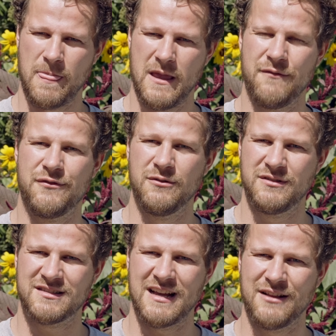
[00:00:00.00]
if you
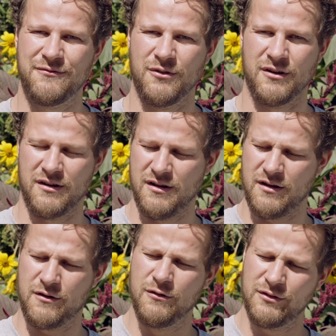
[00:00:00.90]
decide for a
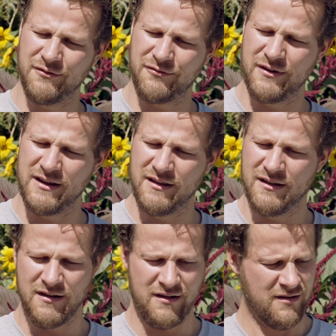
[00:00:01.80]
gluten-free
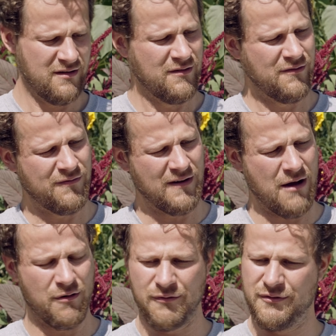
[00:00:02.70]

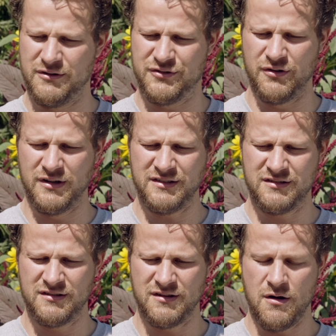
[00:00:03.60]
flour of your
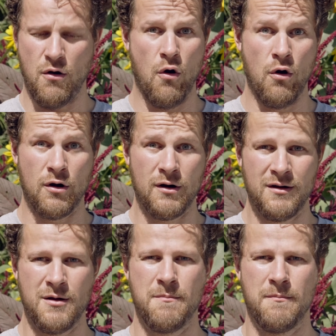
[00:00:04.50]
choice or
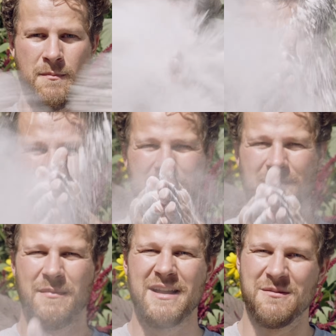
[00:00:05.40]

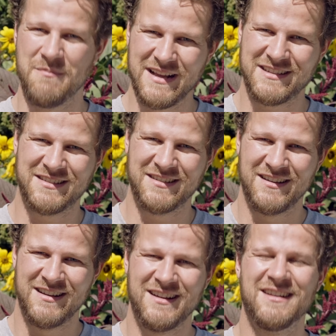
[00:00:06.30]
make a mix,
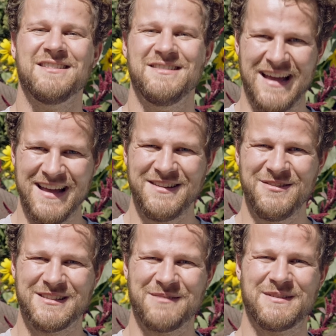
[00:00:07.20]
then
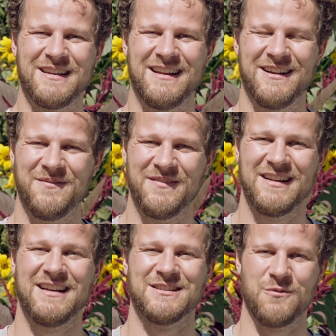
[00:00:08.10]
using psyllium
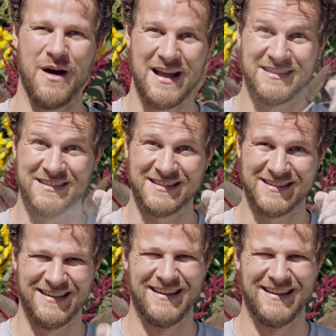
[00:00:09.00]
is wise.